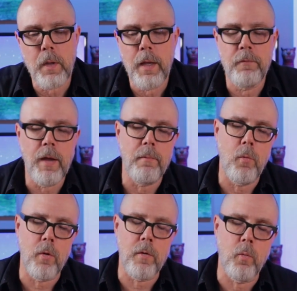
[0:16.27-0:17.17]
If you have
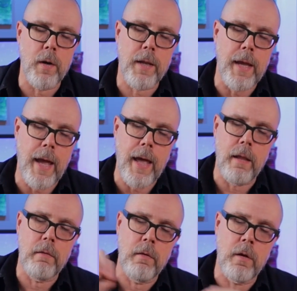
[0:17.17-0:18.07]
more than one
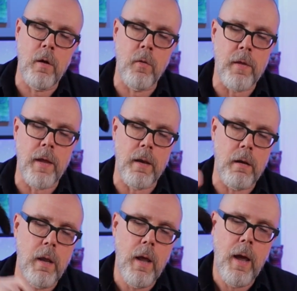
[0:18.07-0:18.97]
cat, you know that
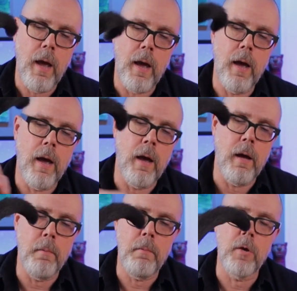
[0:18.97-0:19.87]

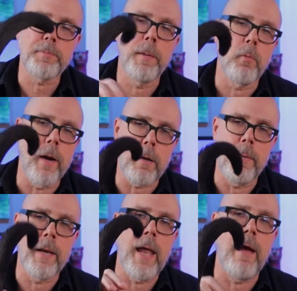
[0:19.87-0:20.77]
most people
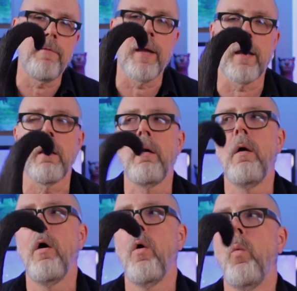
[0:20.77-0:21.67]
recommend having
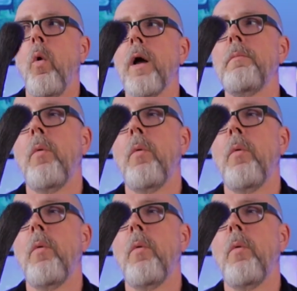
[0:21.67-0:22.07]
one